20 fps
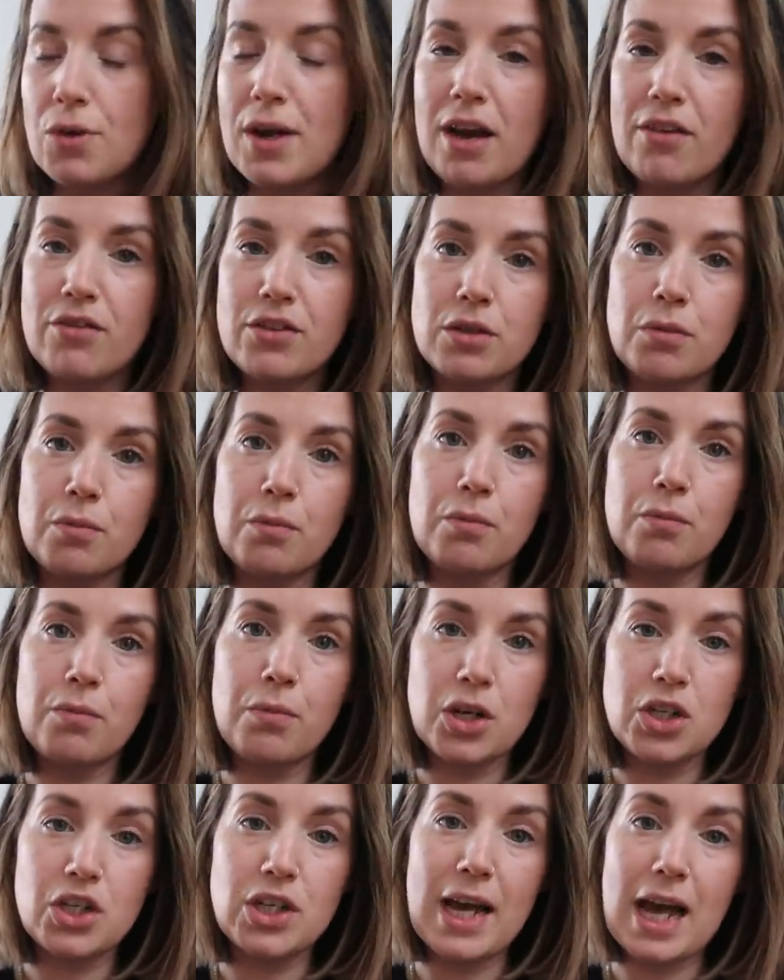you have to
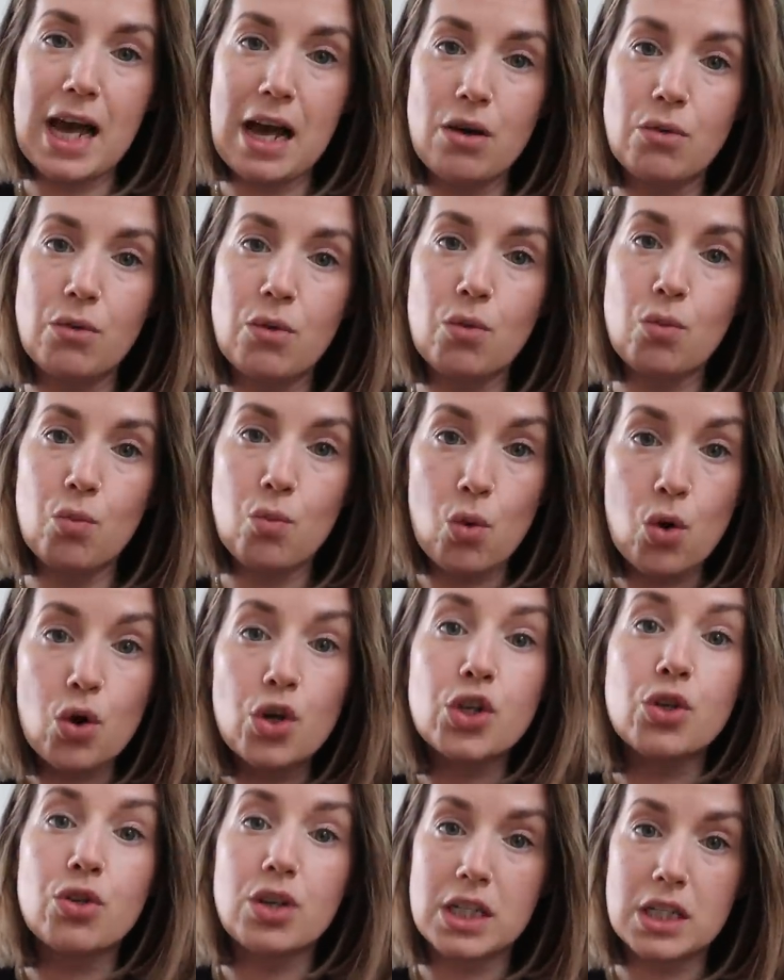budget out
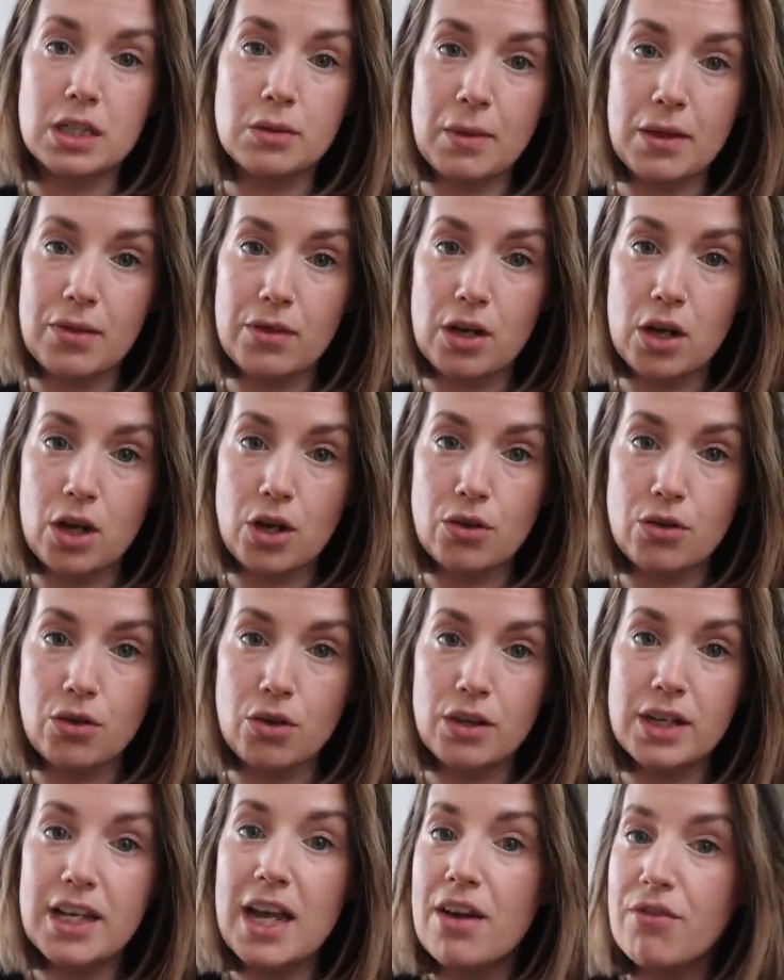what you're going to spend the loan
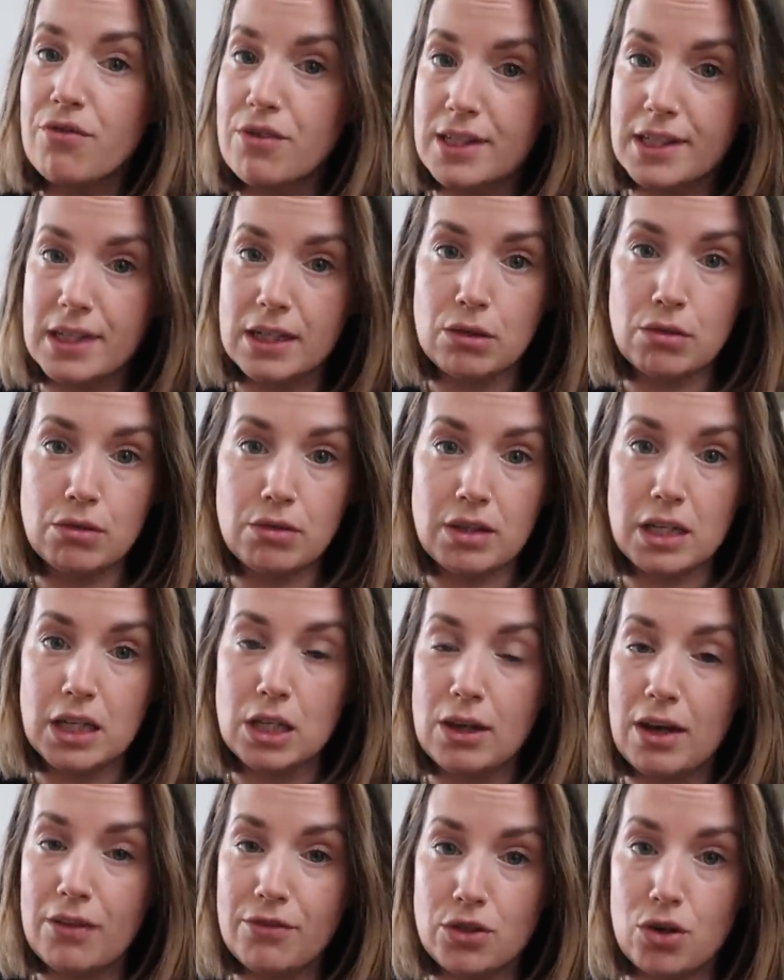on, every single thing
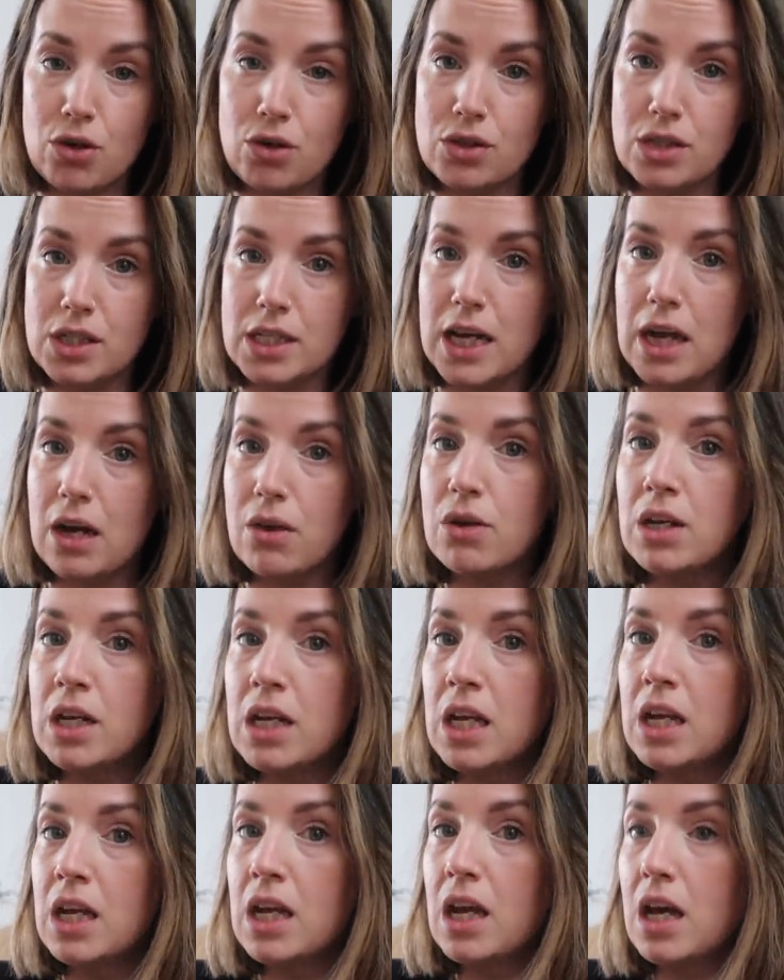you have to cost out.
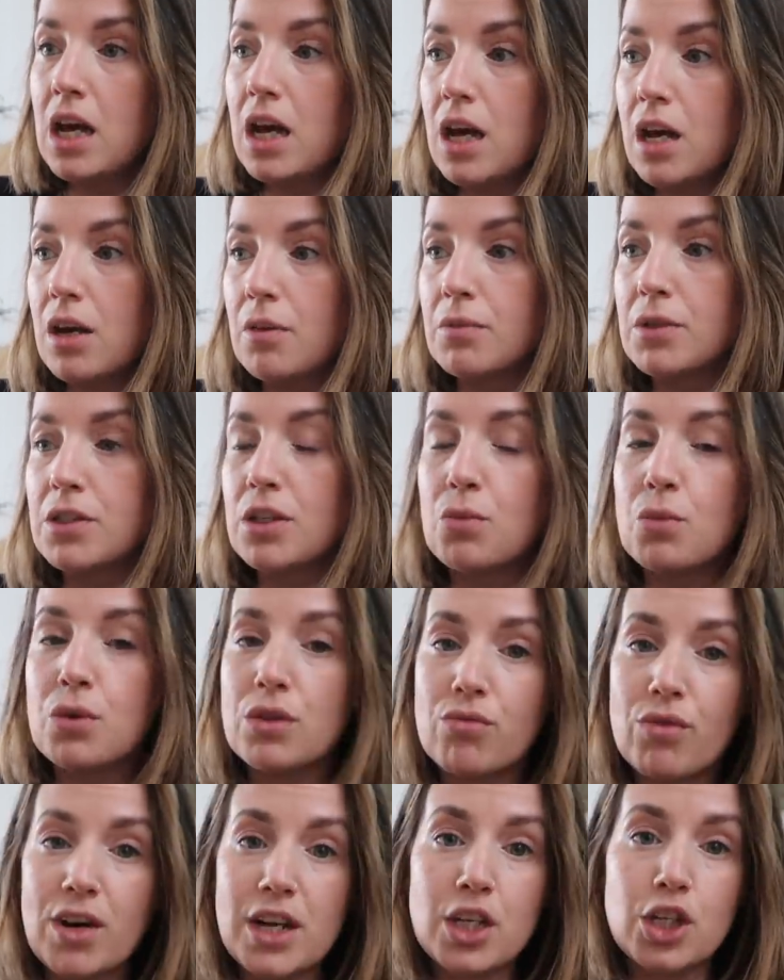So
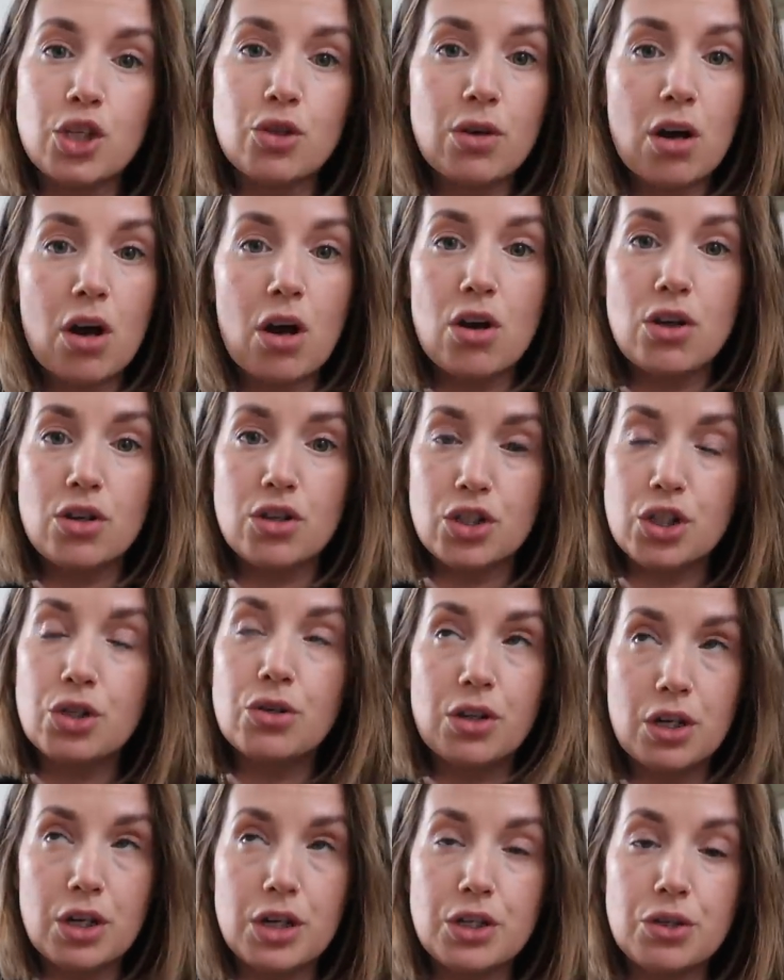with rent, you can
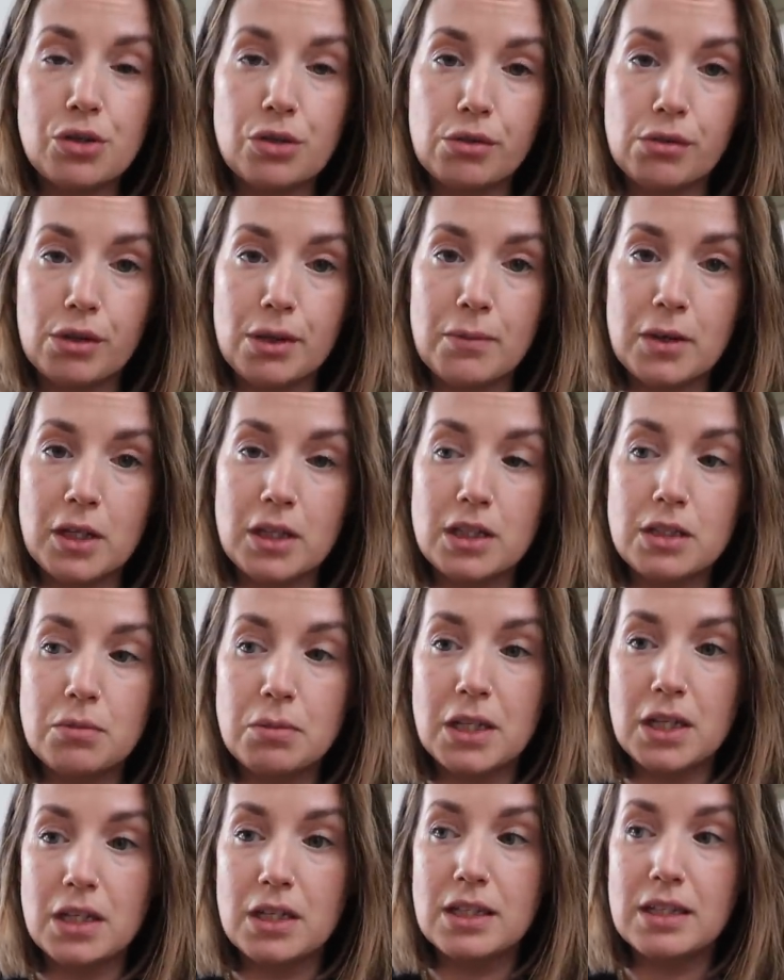only do 3 months,
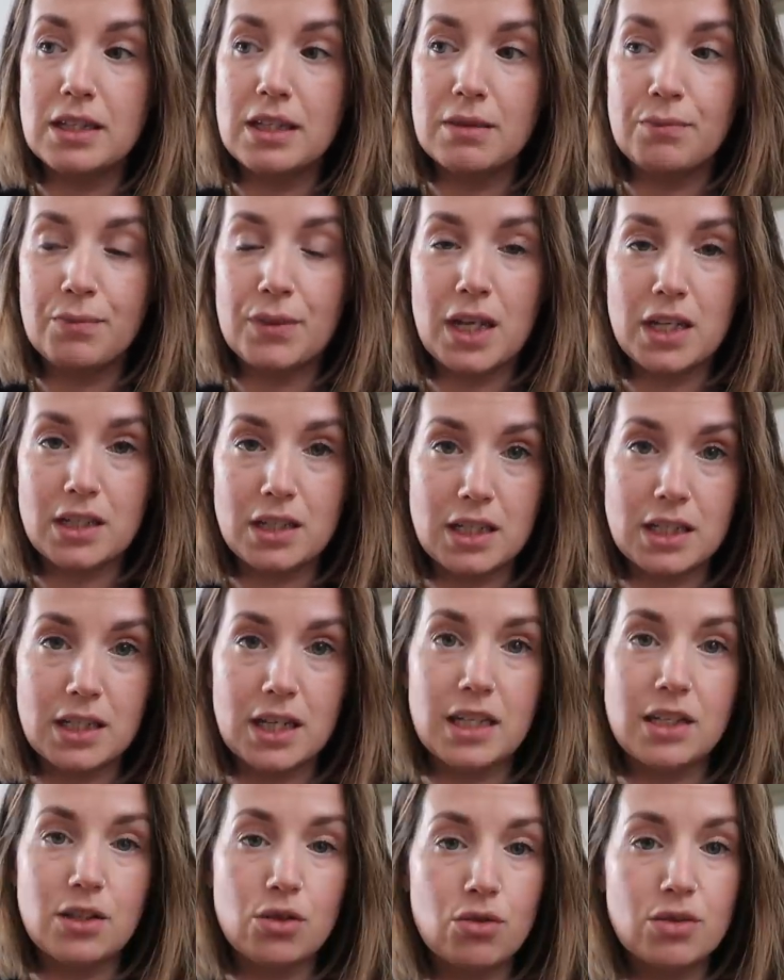because as I
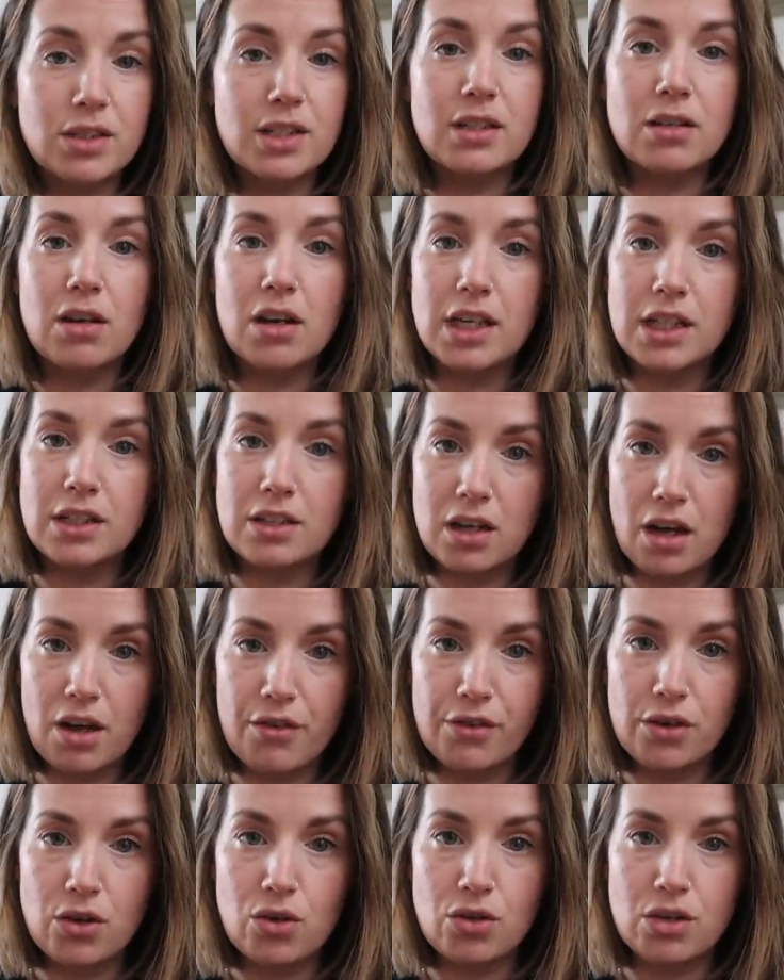say, it's not designed to
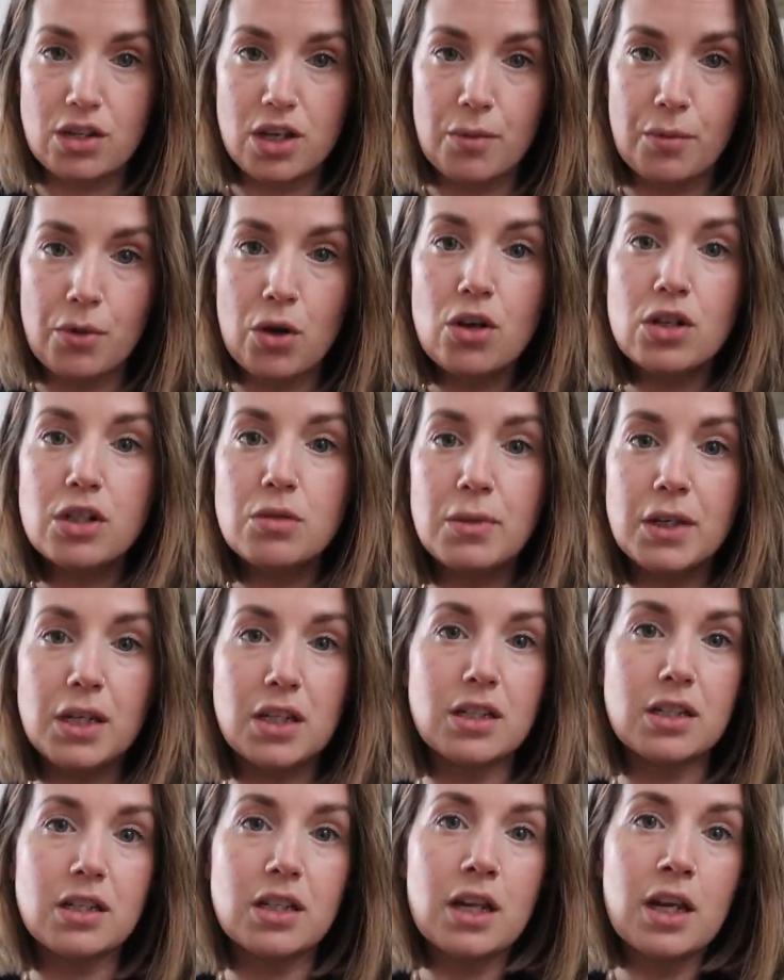cover long-term costs,
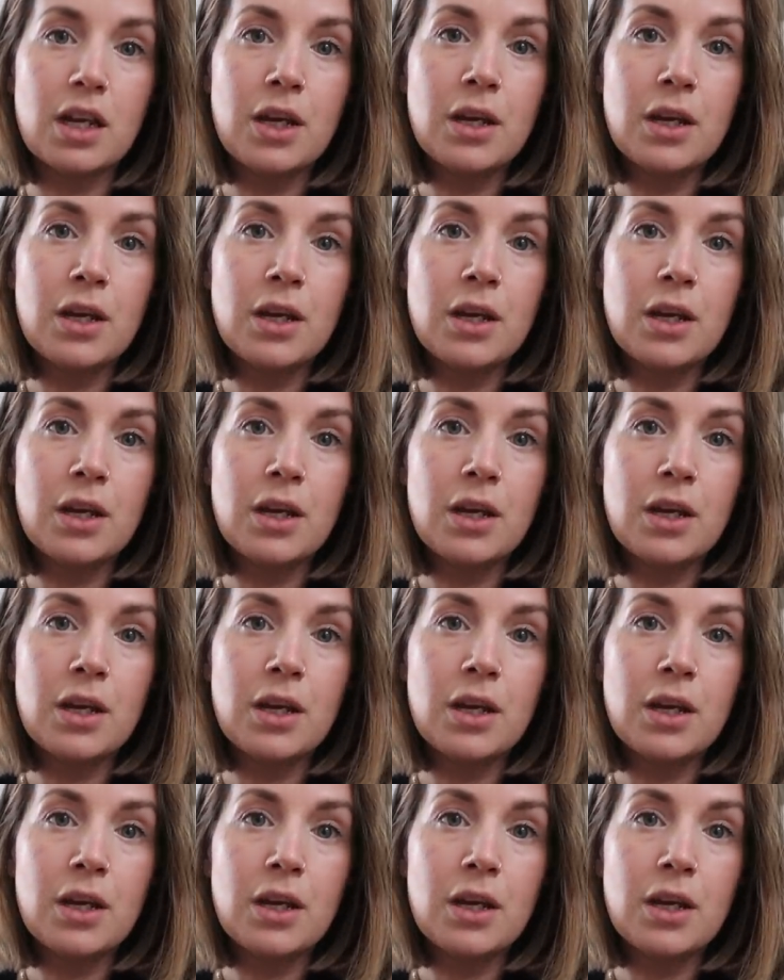because,